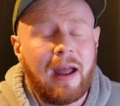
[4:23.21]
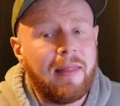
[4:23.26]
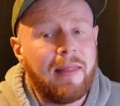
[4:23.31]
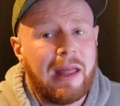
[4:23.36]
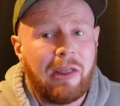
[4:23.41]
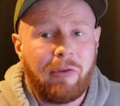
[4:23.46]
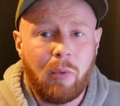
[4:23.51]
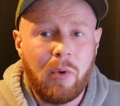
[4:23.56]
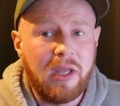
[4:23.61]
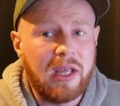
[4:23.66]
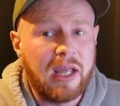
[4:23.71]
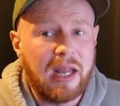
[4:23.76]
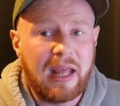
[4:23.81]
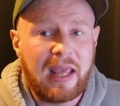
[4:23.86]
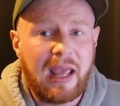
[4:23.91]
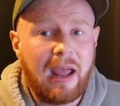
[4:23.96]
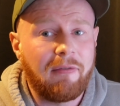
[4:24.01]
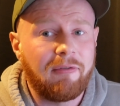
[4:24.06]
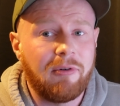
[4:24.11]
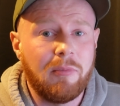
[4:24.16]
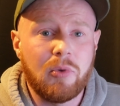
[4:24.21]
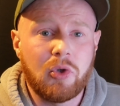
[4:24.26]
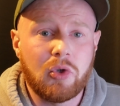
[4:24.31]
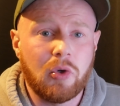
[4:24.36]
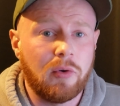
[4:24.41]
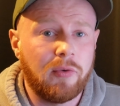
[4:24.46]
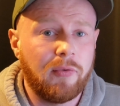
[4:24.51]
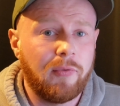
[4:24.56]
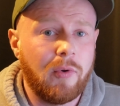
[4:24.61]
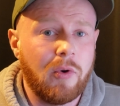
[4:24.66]
and that's what you're going to get from
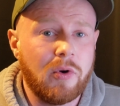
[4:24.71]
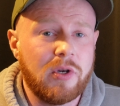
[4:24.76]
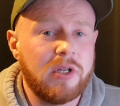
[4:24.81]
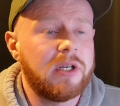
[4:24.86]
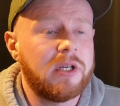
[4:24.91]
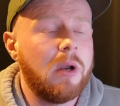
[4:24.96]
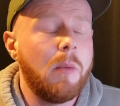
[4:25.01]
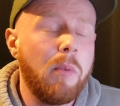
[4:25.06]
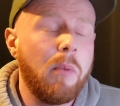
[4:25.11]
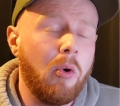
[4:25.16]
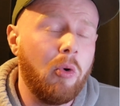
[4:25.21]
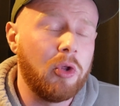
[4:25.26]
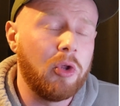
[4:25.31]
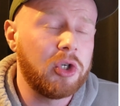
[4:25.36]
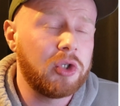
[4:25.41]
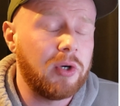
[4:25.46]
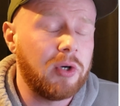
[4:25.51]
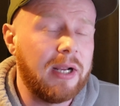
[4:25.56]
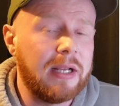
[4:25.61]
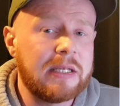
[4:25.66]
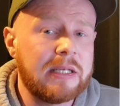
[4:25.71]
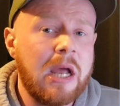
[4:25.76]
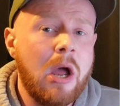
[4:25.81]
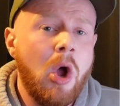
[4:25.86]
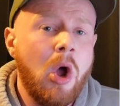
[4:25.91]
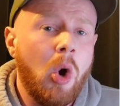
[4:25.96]
George Ford. He's going to pull the strings.